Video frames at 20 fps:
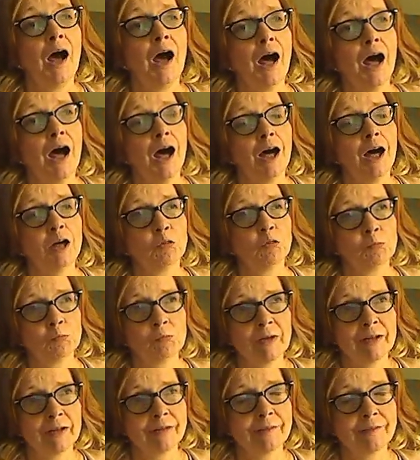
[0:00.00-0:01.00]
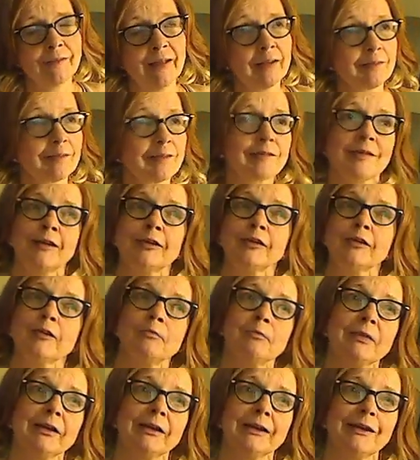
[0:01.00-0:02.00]
that
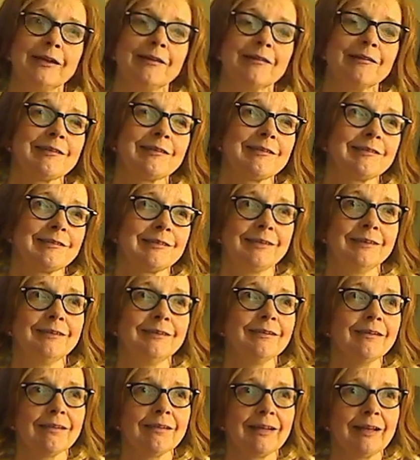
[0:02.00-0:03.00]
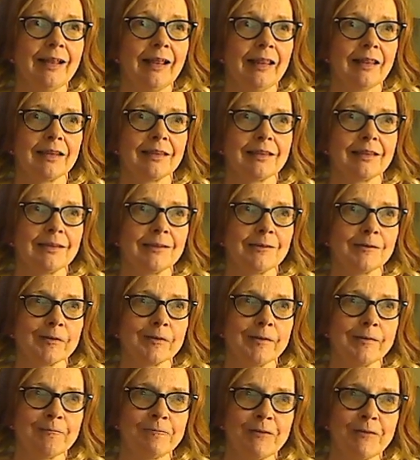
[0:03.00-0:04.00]
sentiment is still
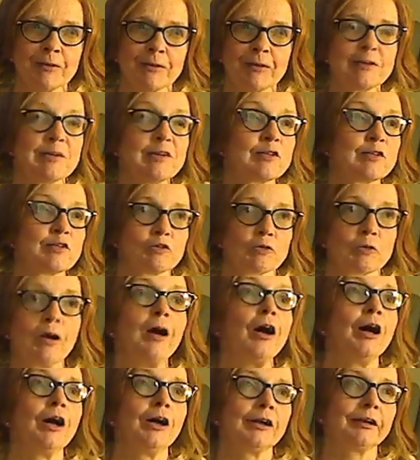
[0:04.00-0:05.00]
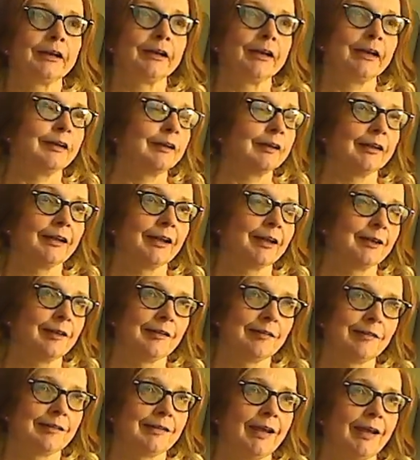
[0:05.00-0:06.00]
very strong in the
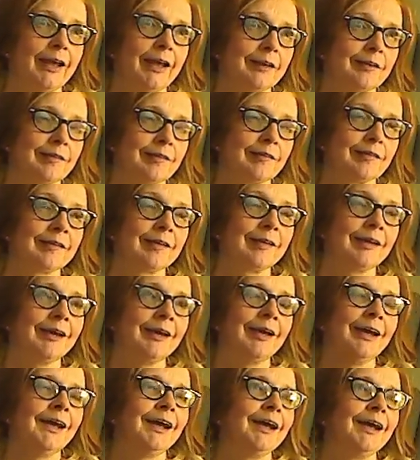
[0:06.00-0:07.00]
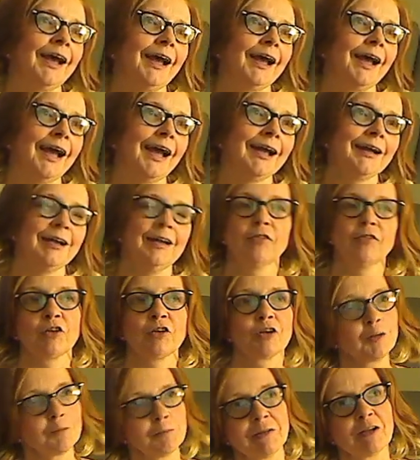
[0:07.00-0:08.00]
United States. And it's
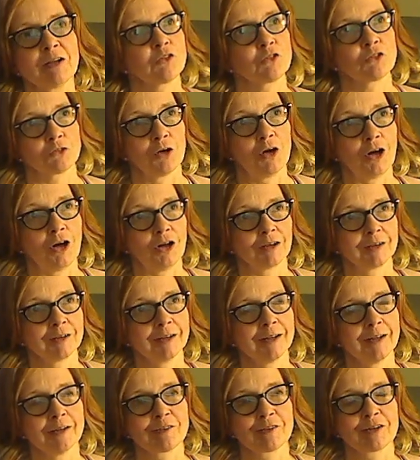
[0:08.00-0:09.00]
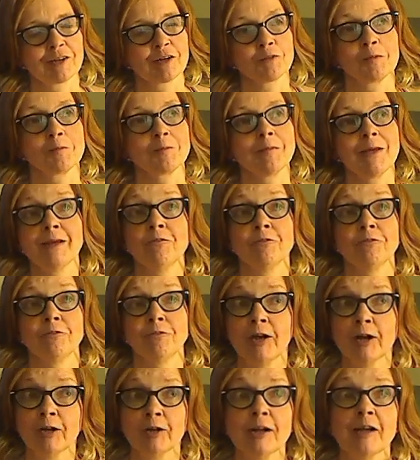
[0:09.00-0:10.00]
going to be strong. It's going to remain
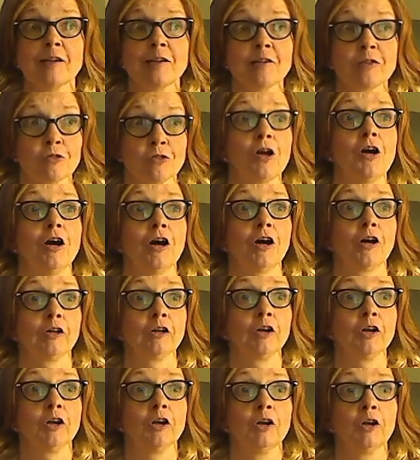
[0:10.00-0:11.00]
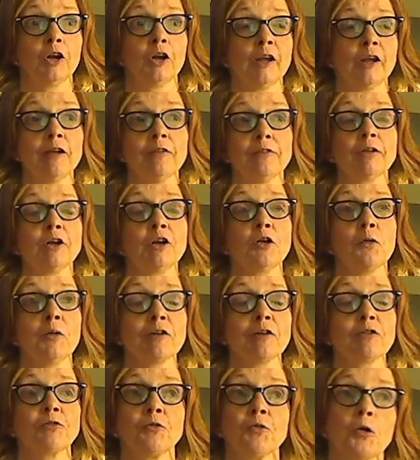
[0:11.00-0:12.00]
very strong, even
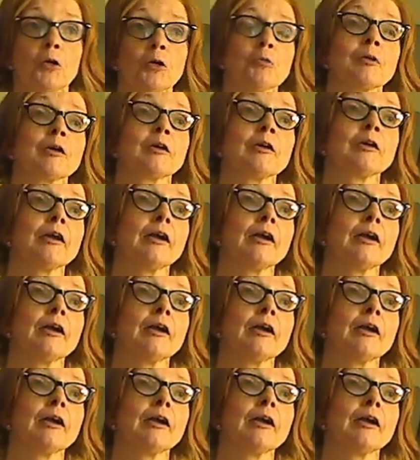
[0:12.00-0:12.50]
going forward